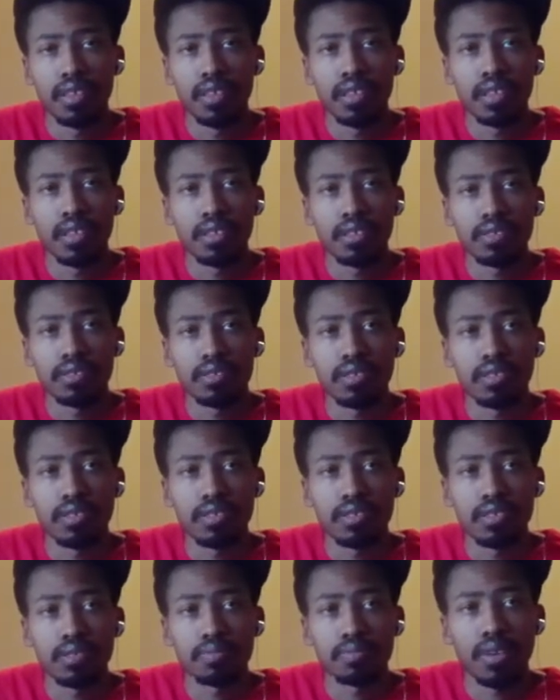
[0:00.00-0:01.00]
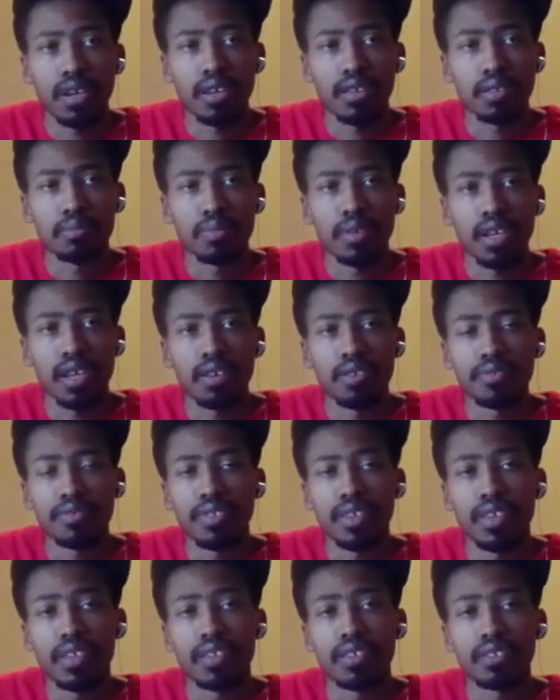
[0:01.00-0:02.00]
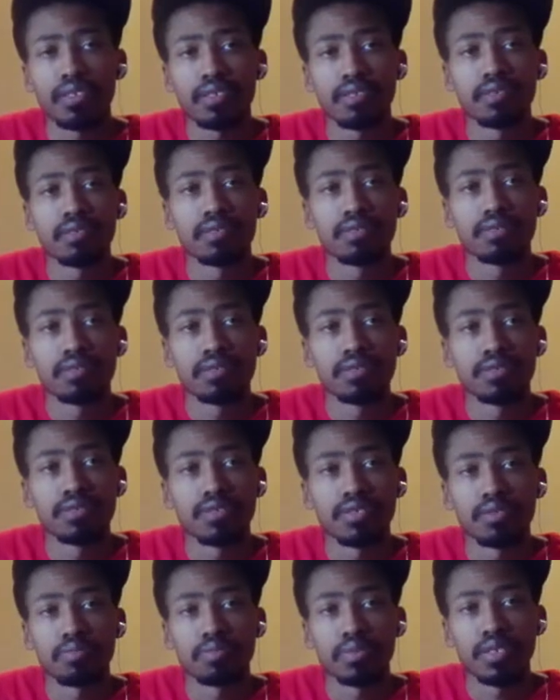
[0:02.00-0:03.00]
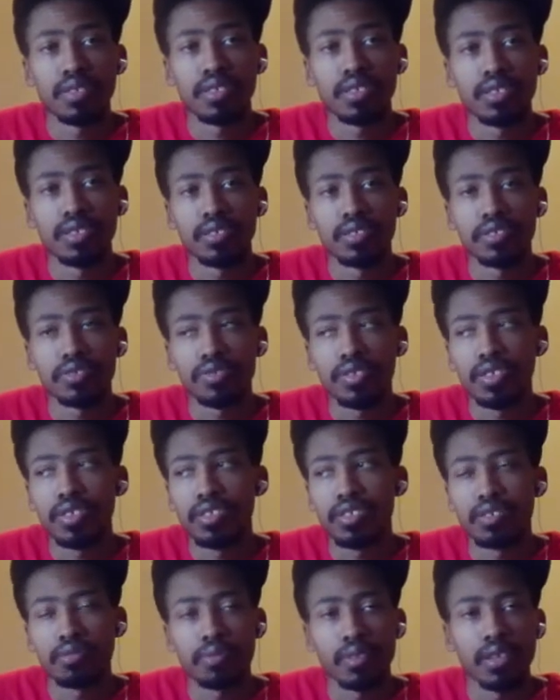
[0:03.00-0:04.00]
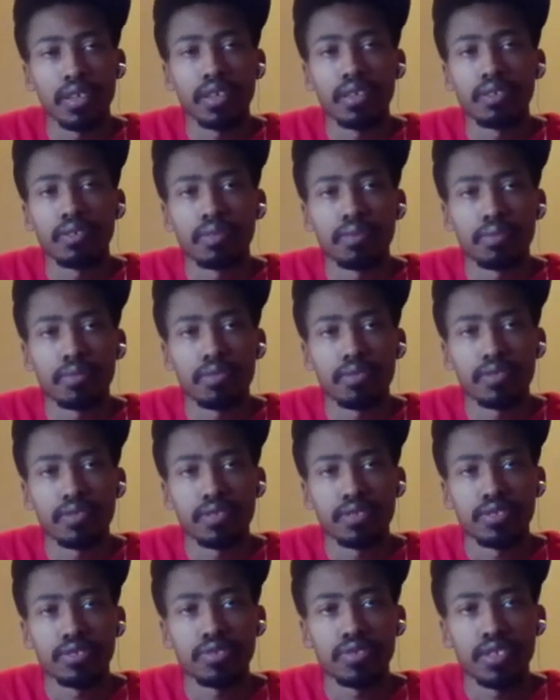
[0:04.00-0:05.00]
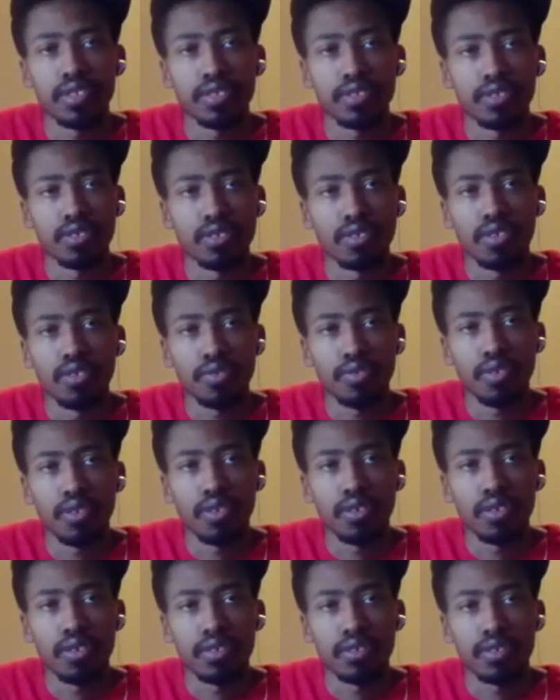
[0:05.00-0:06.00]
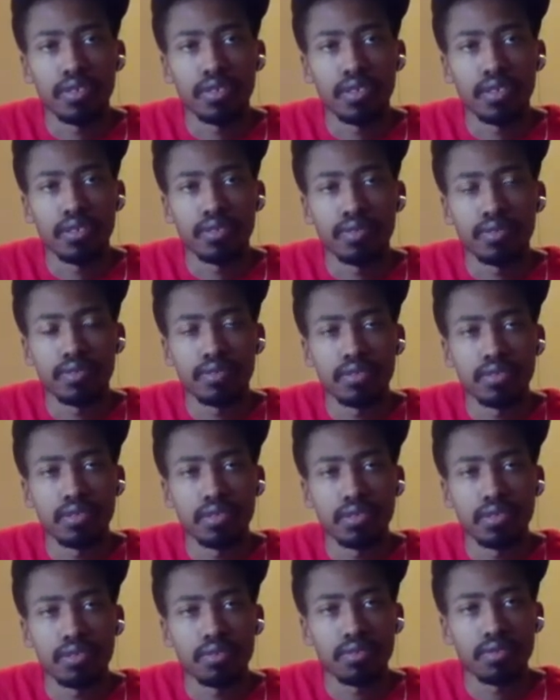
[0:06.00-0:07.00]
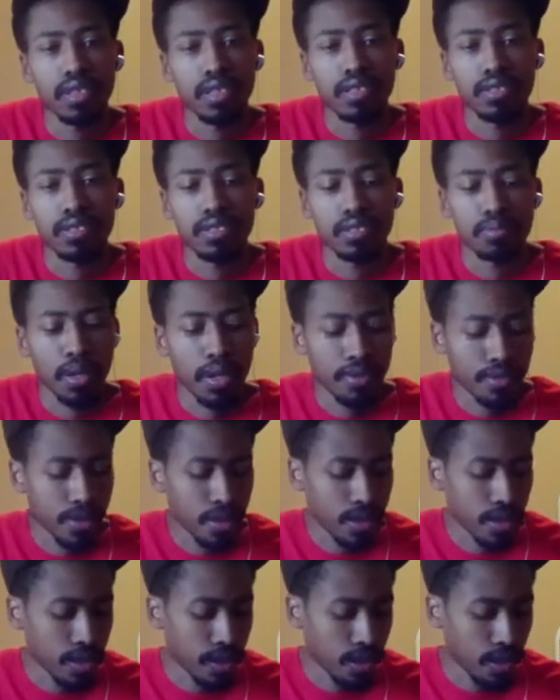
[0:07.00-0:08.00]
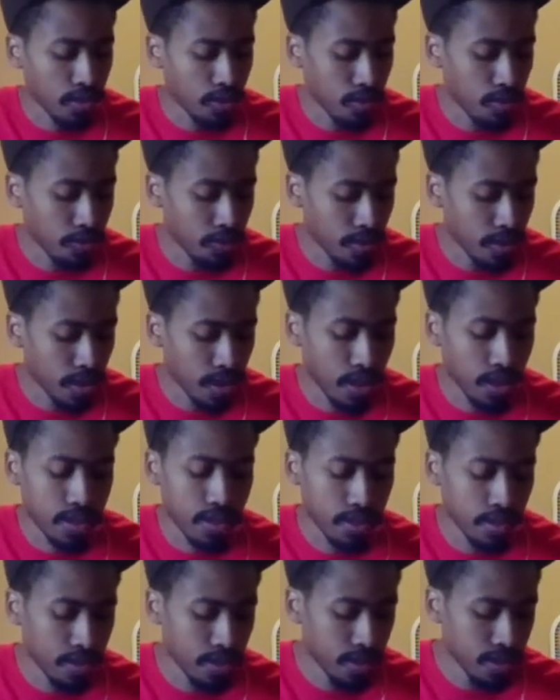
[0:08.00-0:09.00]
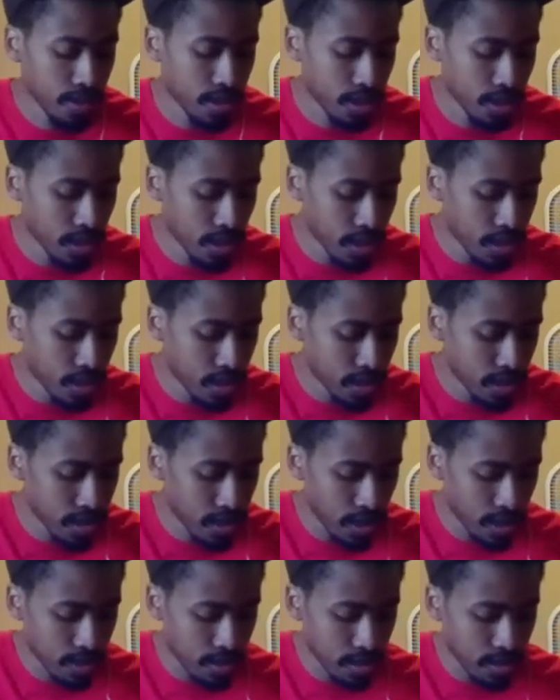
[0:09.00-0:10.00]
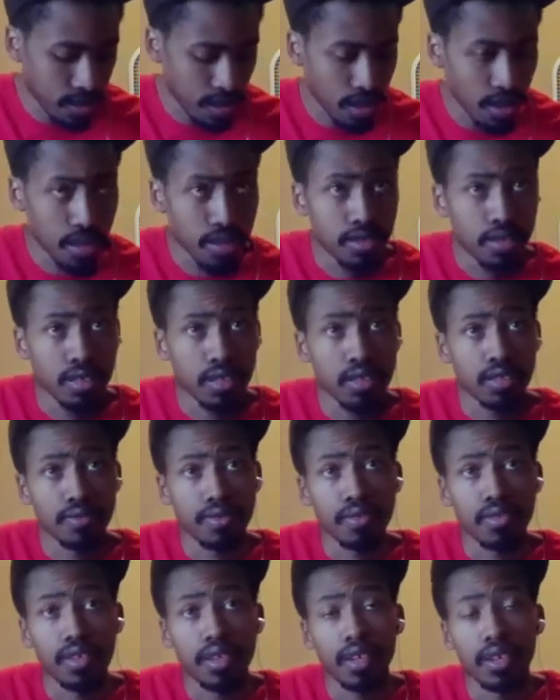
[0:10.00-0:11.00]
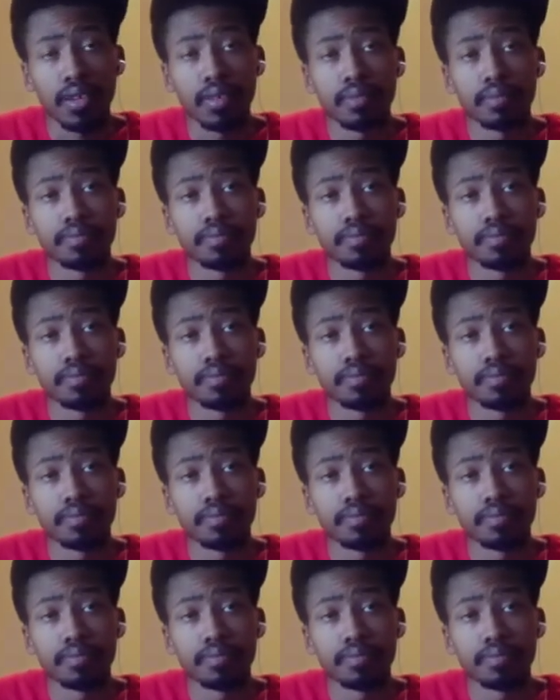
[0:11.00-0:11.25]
it's a problem, but I don't think you should be treated the way you're treated overall, so that's just my thing, and hopefully I can change the narrative on that